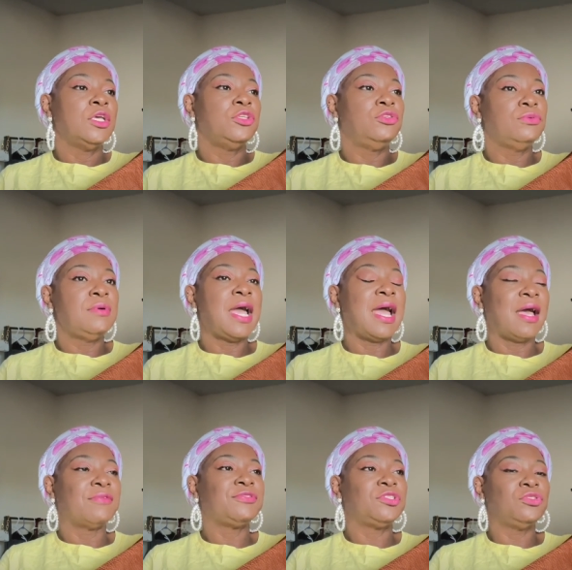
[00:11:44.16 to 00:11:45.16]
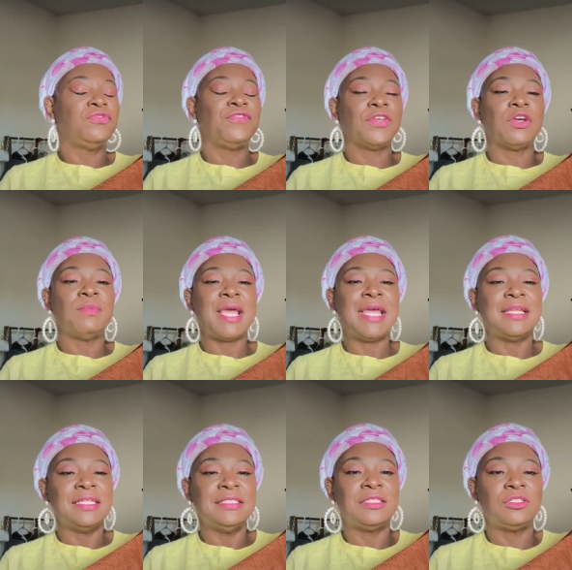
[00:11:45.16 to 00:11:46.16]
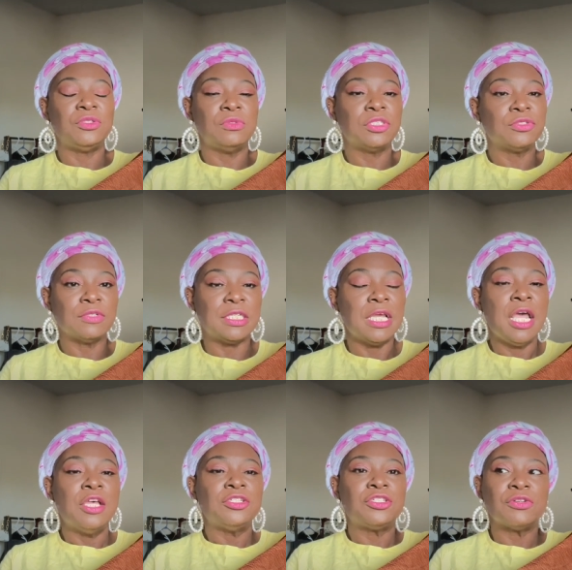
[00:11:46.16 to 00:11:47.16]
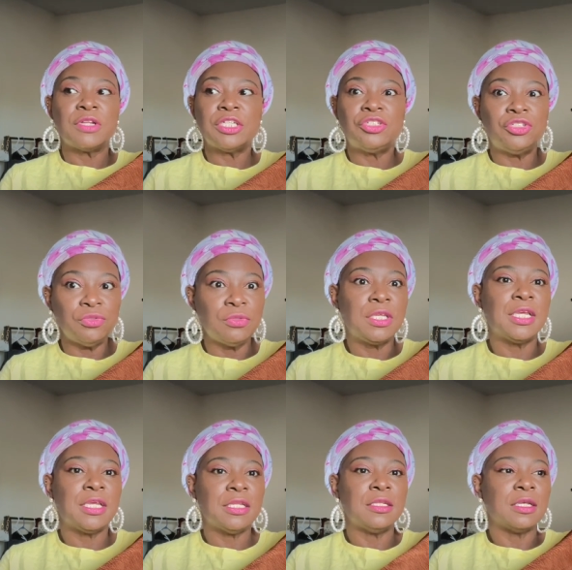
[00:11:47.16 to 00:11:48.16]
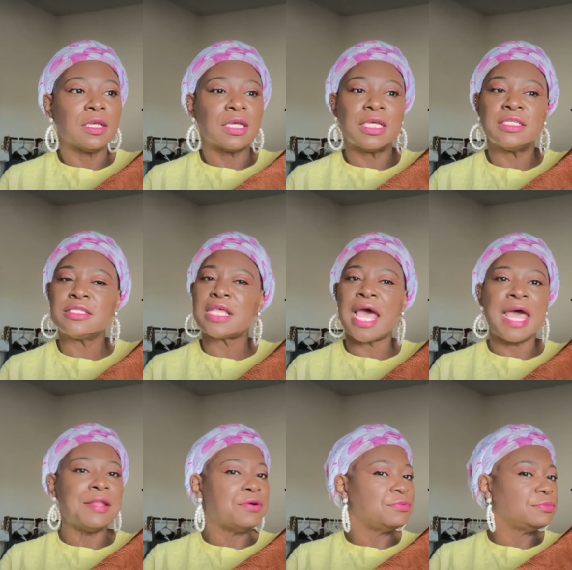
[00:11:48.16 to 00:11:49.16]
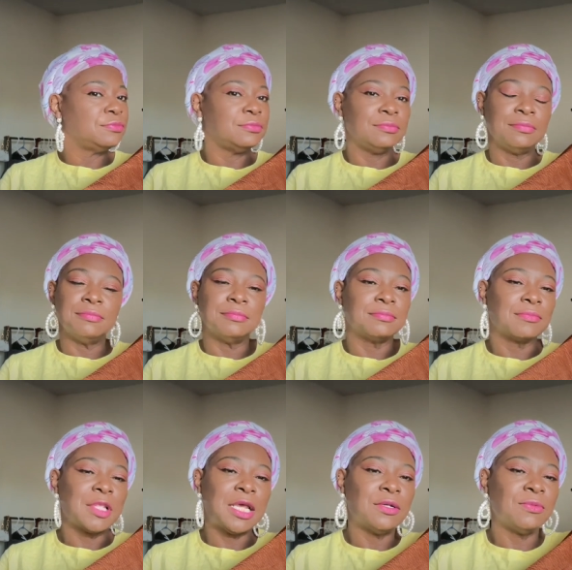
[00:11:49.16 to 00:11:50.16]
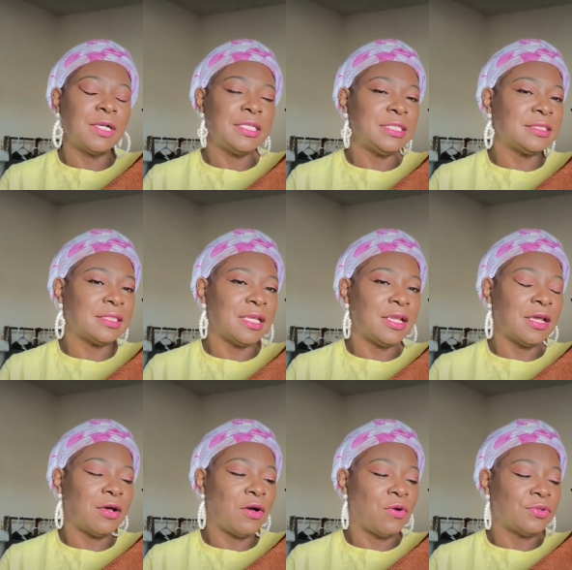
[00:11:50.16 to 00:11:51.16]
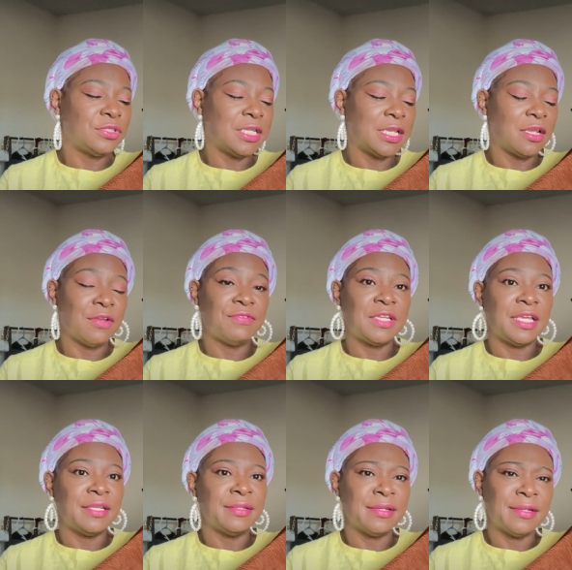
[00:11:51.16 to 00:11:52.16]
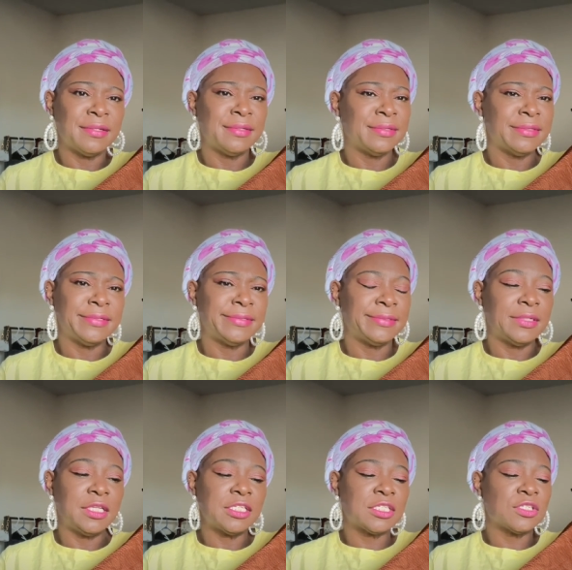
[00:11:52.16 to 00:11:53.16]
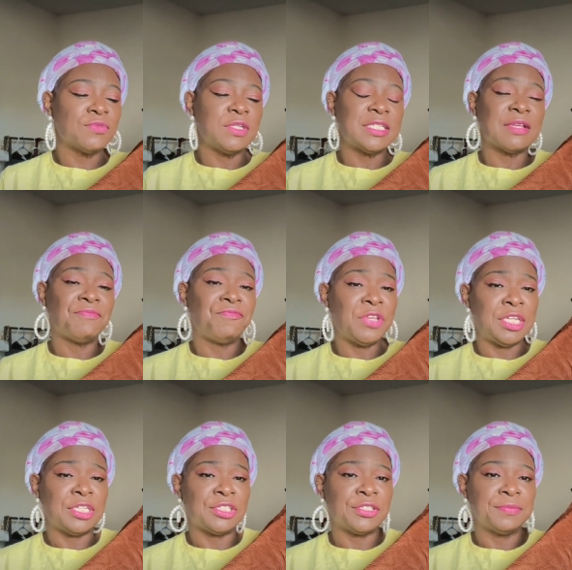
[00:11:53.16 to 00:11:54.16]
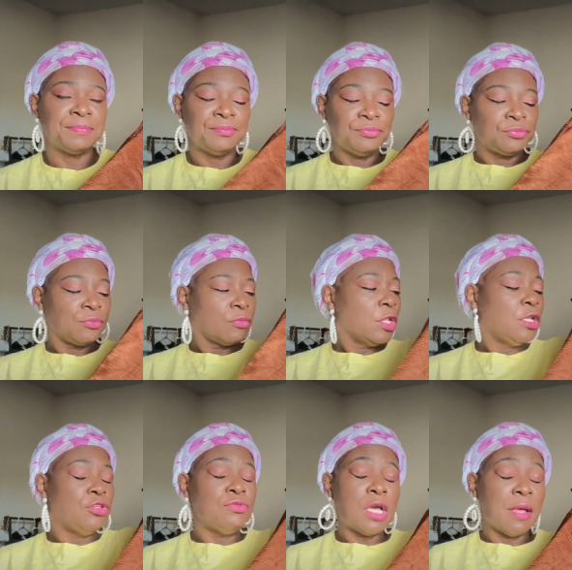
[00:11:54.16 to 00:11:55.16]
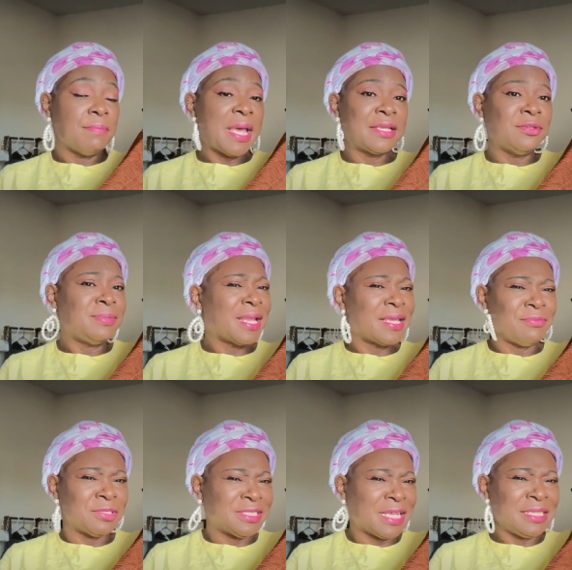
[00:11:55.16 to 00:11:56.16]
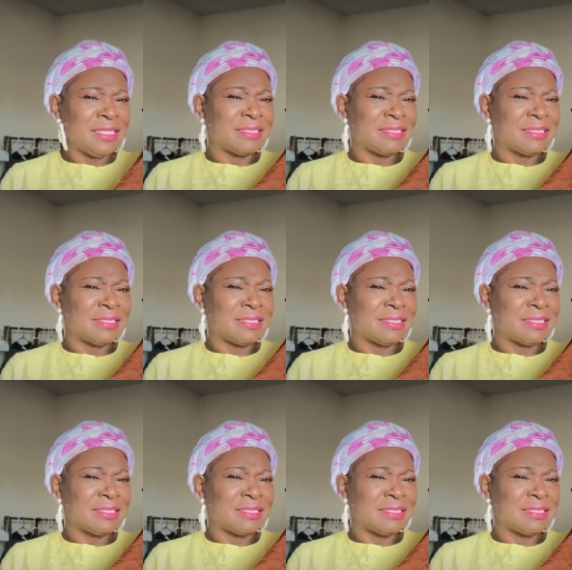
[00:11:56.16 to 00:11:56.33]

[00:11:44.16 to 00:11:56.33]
you have to film at least two or three so that you can, because I don't mm-mm, I don't wear this all day, every day. As soon as I'm finished, you come back, you be like, was that the